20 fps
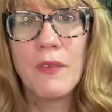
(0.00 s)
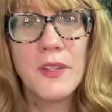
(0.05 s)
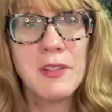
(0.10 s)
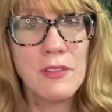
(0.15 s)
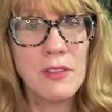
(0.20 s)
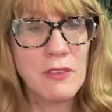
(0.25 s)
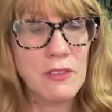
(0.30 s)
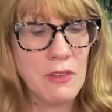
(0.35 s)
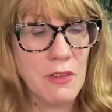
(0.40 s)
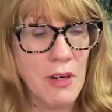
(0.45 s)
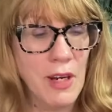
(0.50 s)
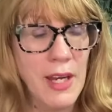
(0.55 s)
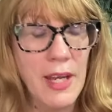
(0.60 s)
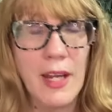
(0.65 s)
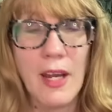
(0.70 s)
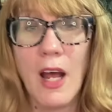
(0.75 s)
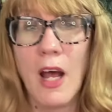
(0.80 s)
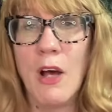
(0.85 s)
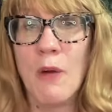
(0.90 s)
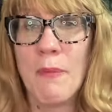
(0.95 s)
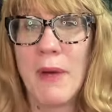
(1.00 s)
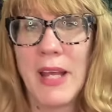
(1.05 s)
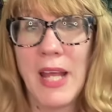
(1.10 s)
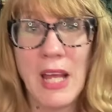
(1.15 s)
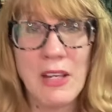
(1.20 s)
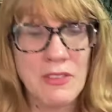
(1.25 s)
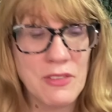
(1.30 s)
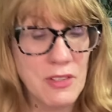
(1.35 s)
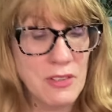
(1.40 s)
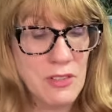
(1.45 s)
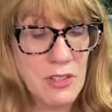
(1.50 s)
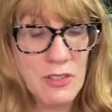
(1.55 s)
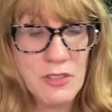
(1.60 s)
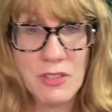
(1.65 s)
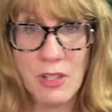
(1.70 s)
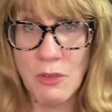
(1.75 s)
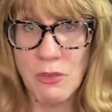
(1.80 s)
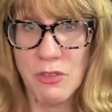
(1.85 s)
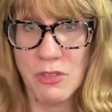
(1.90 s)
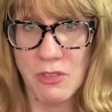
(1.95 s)
this is great. Oh my gosh, this is
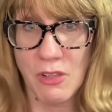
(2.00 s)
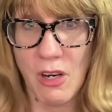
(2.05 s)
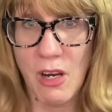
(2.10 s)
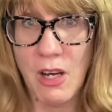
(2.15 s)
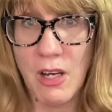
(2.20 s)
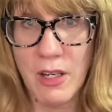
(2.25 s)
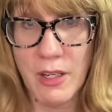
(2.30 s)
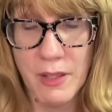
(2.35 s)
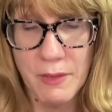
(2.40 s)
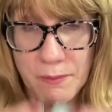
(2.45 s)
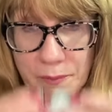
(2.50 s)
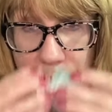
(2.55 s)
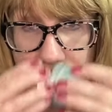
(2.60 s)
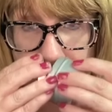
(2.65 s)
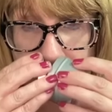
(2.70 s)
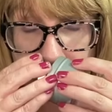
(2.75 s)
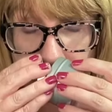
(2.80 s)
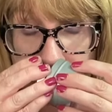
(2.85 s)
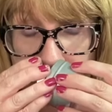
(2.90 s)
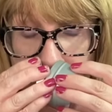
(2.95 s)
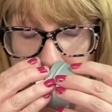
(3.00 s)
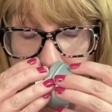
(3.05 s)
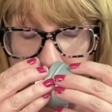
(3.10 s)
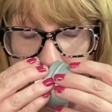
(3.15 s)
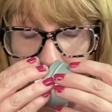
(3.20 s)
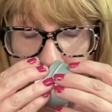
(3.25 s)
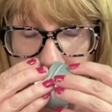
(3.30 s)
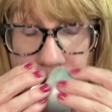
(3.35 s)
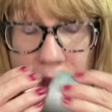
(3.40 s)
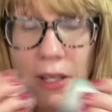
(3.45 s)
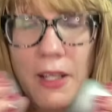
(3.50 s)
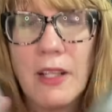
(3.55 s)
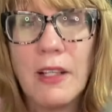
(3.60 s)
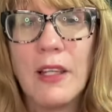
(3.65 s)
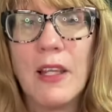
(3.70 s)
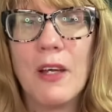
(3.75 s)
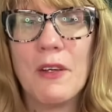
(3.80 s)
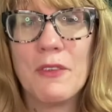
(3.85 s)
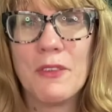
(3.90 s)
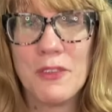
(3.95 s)
so strong. If I
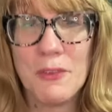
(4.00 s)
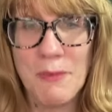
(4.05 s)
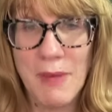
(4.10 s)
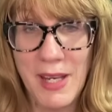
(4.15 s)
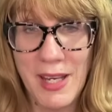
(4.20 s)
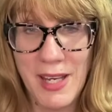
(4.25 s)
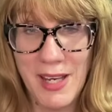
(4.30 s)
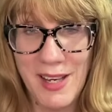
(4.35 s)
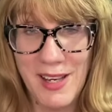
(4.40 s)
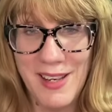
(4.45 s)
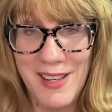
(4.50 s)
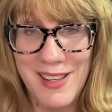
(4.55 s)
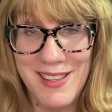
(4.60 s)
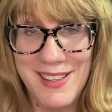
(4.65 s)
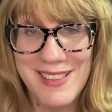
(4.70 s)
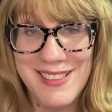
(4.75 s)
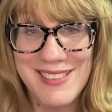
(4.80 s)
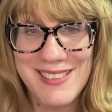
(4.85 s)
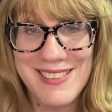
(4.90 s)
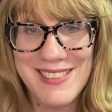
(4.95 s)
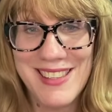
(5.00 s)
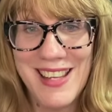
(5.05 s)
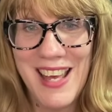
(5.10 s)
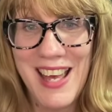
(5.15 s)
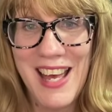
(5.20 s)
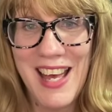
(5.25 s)
close my eyes,